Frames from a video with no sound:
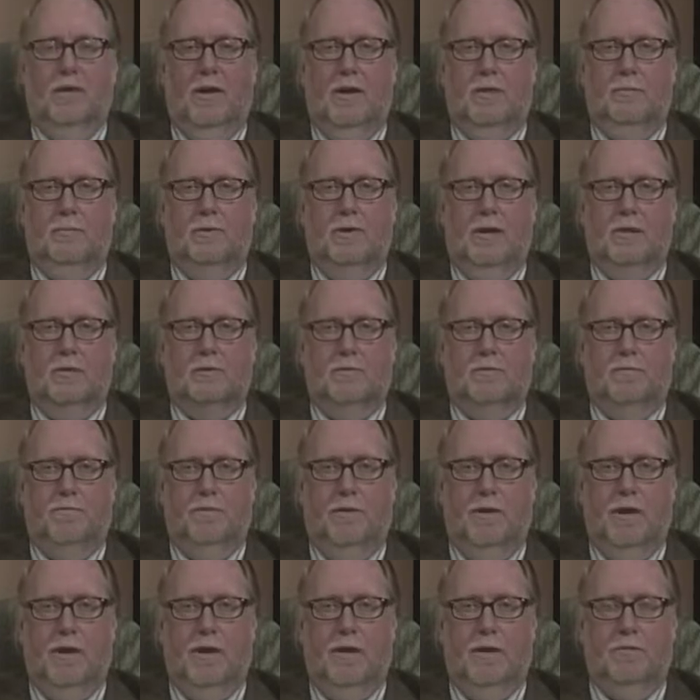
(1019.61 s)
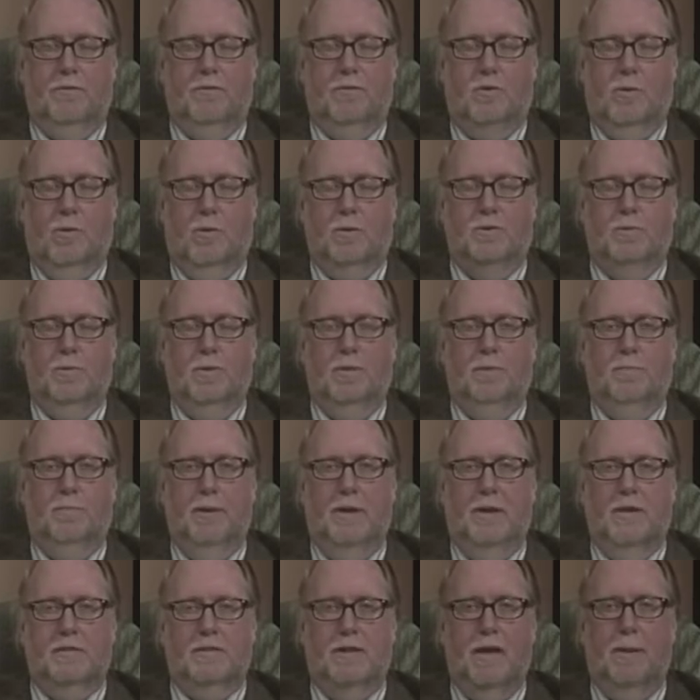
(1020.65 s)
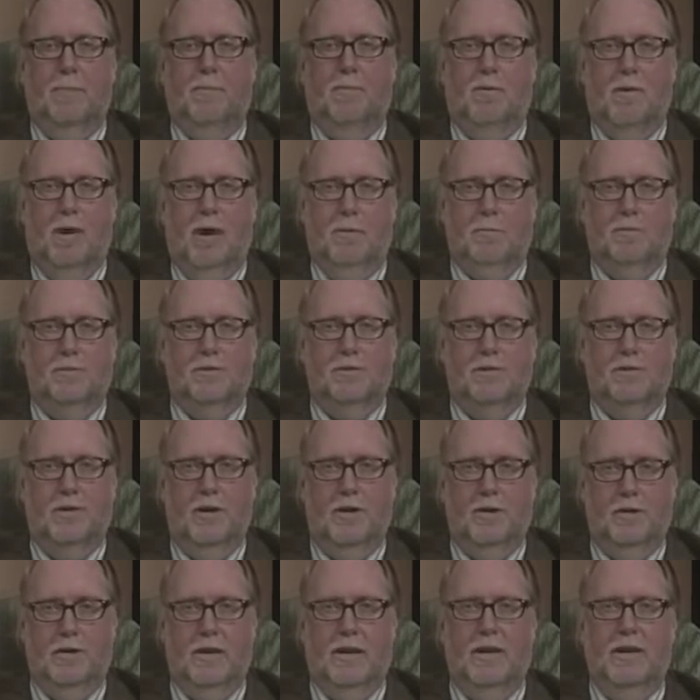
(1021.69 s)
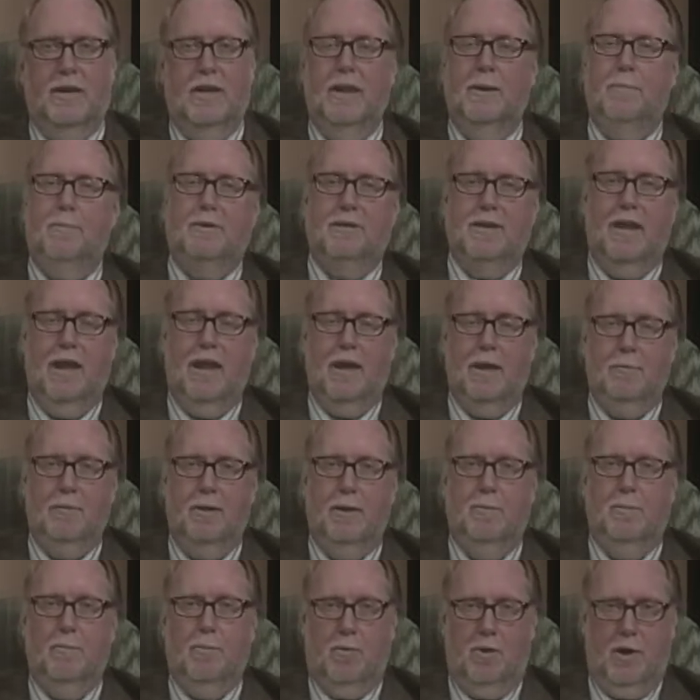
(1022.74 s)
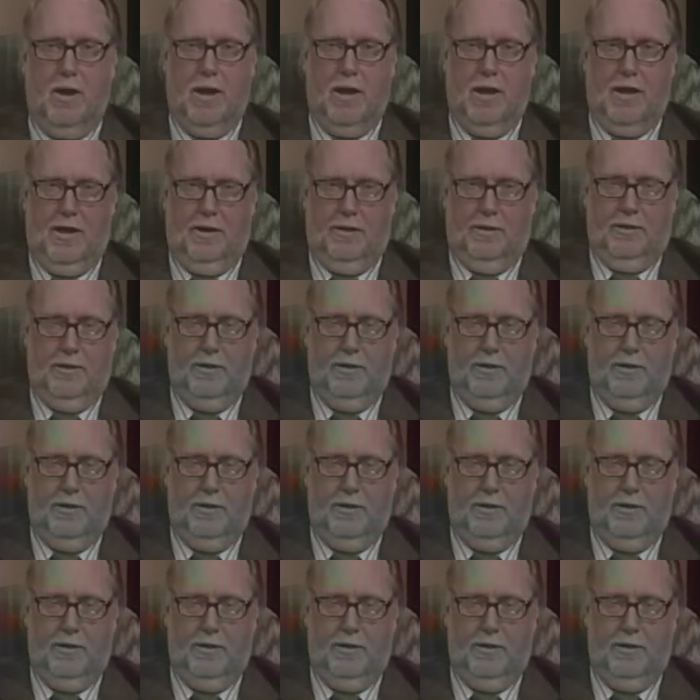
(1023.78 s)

I'm Dr. Fry, and of course with me, as I promised, a young lady named Tammy Brown.